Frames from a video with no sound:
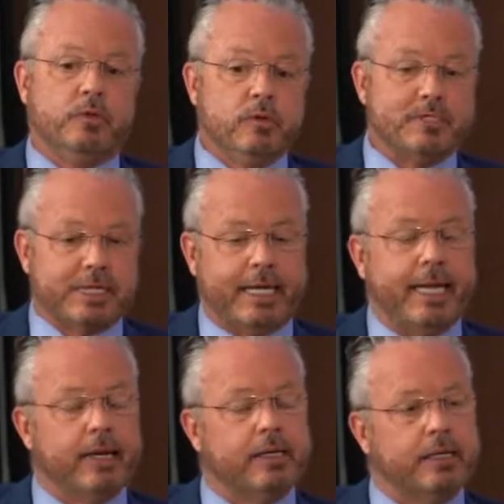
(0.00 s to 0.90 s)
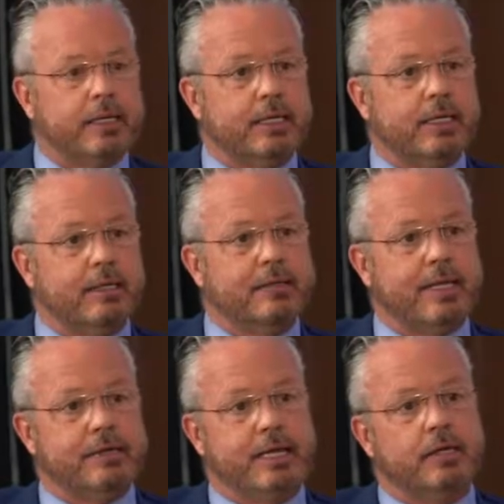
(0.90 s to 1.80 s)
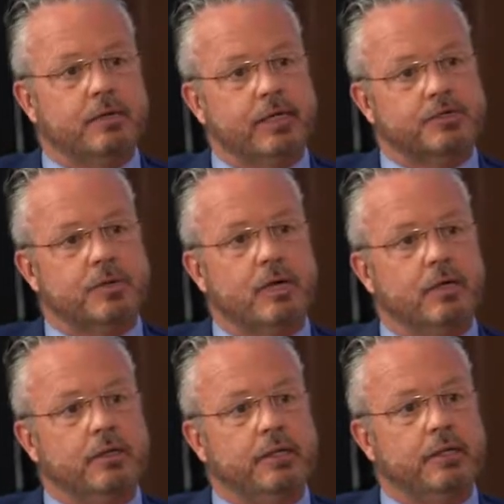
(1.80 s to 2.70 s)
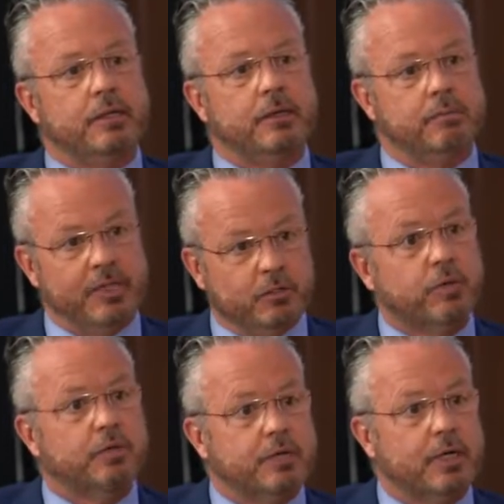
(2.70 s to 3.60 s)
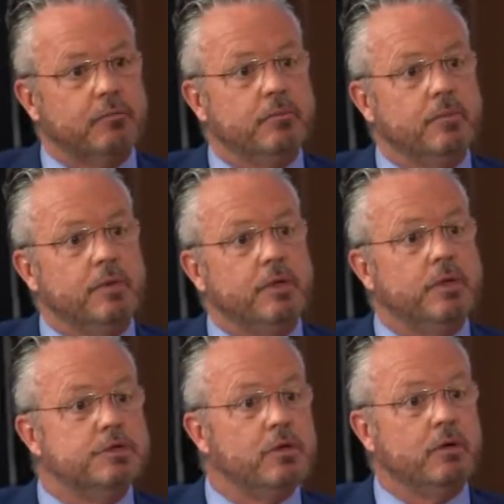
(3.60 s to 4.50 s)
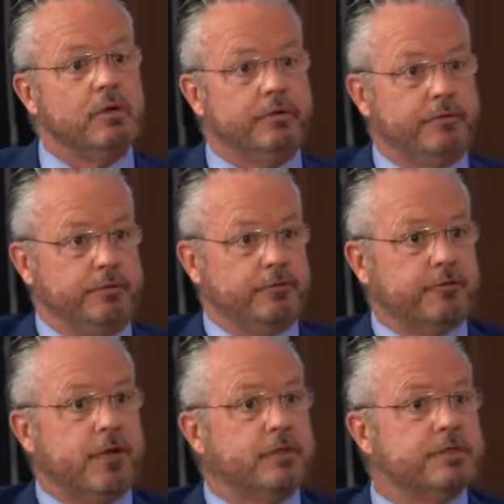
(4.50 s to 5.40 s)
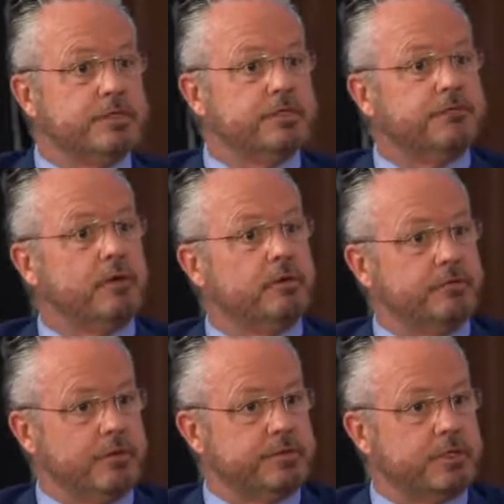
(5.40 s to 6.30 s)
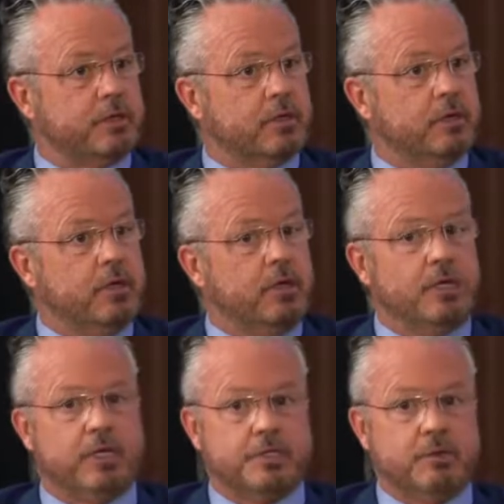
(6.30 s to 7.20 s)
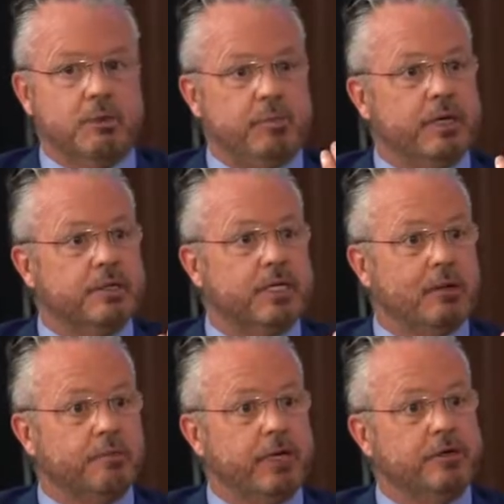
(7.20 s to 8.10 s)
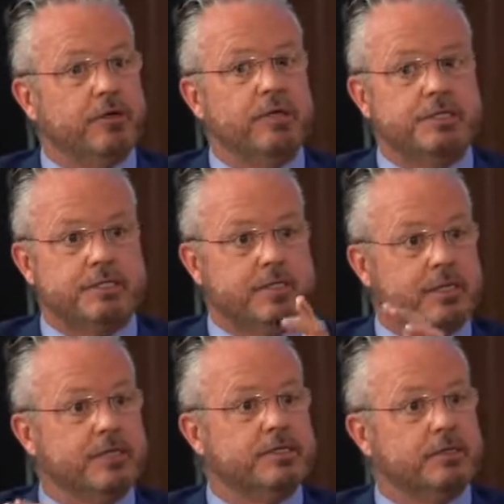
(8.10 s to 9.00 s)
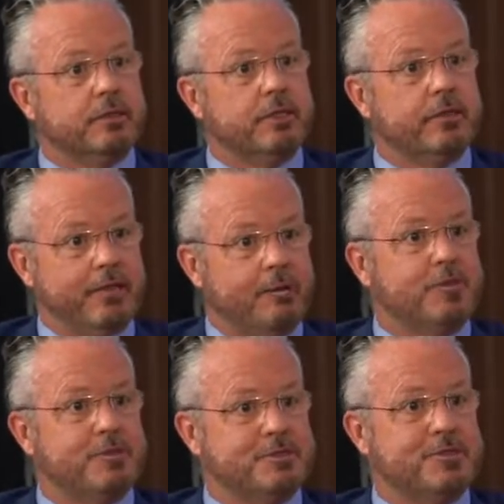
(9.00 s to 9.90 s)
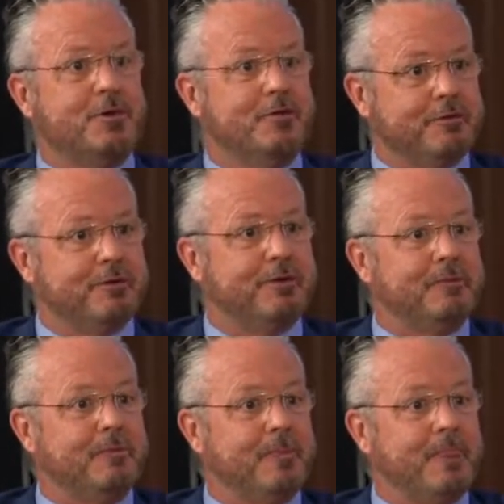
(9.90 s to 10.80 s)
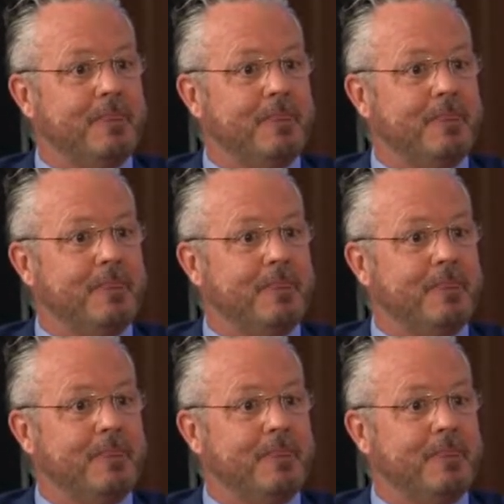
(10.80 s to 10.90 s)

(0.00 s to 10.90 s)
you as a candidate can get that data electronically in real time. So if your friend goes in to vote in a vote center, it's going to be picked up and you're going to see instantly that that person's already voted.